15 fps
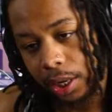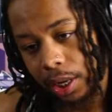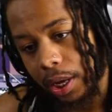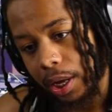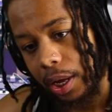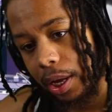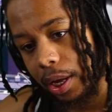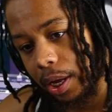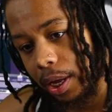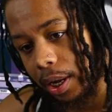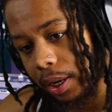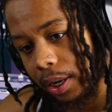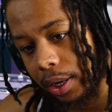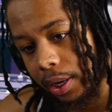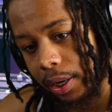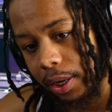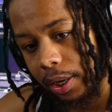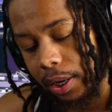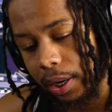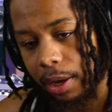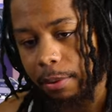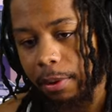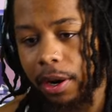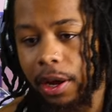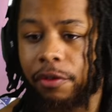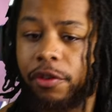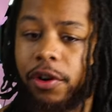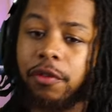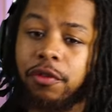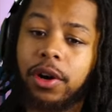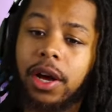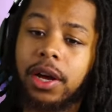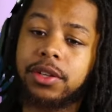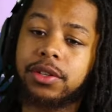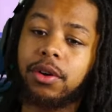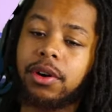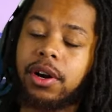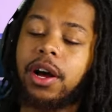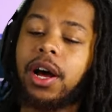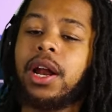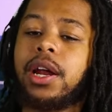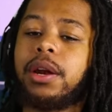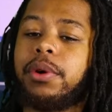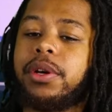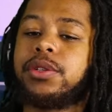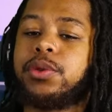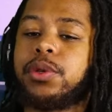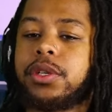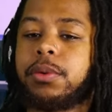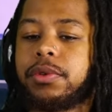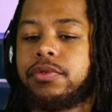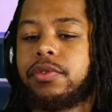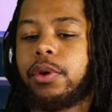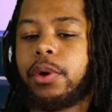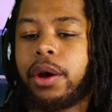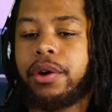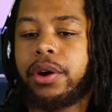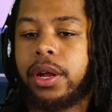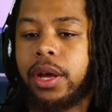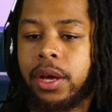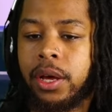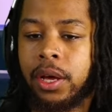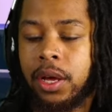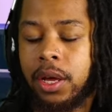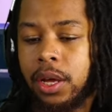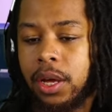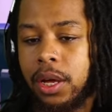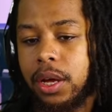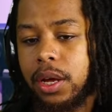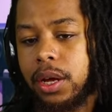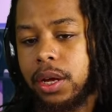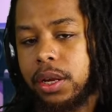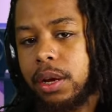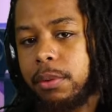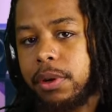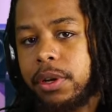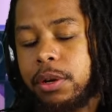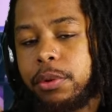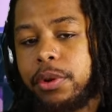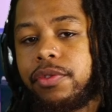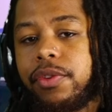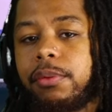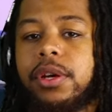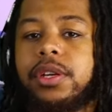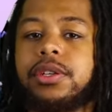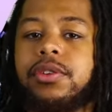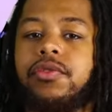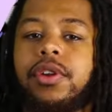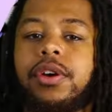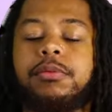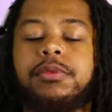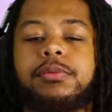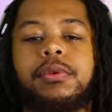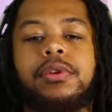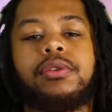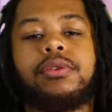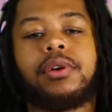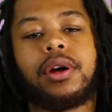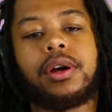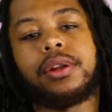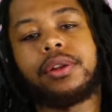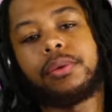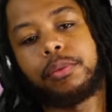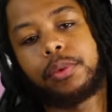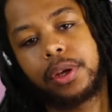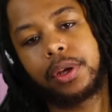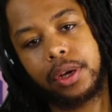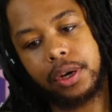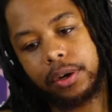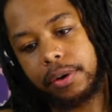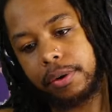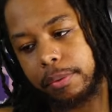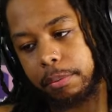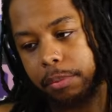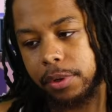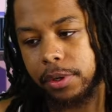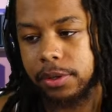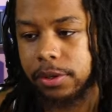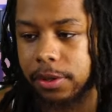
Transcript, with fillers: and yeah, man, I feel, I feel like he's cold. I, I like the way he switched up his flow here and there, and yeah, man, tell me anything about yourself in the comments below, and we out. Peace.